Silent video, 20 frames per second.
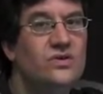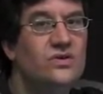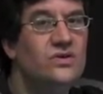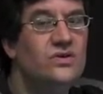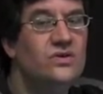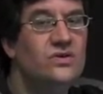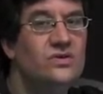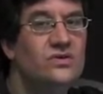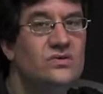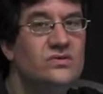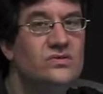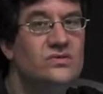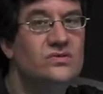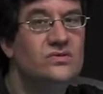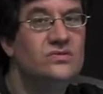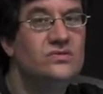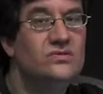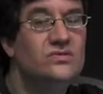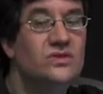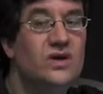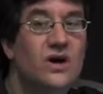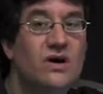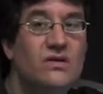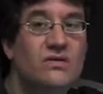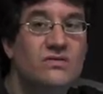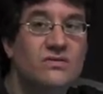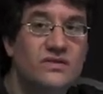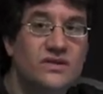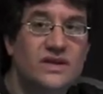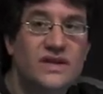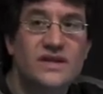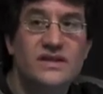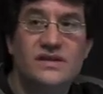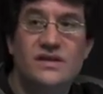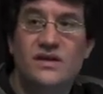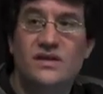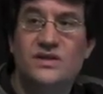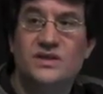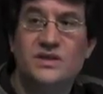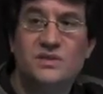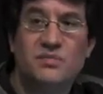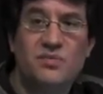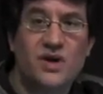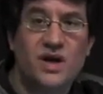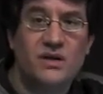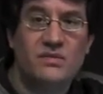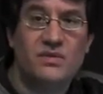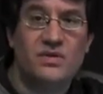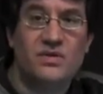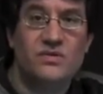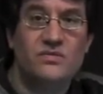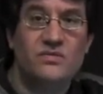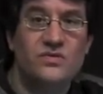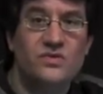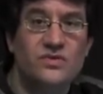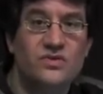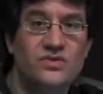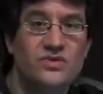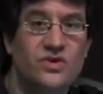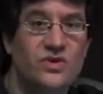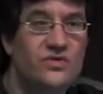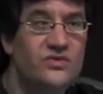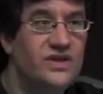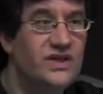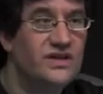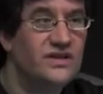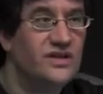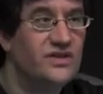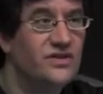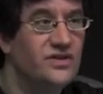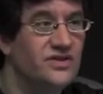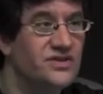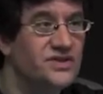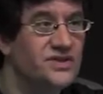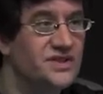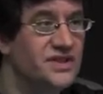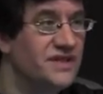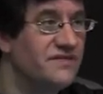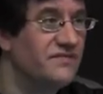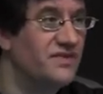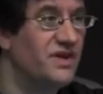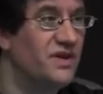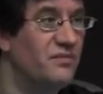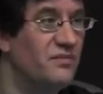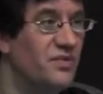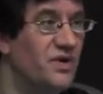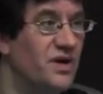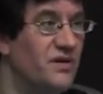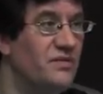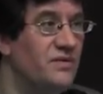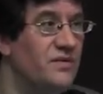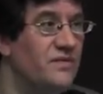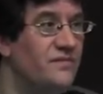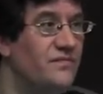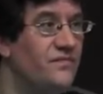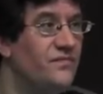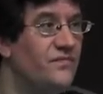who don't think there's a problem, don't think that there's a significant problem.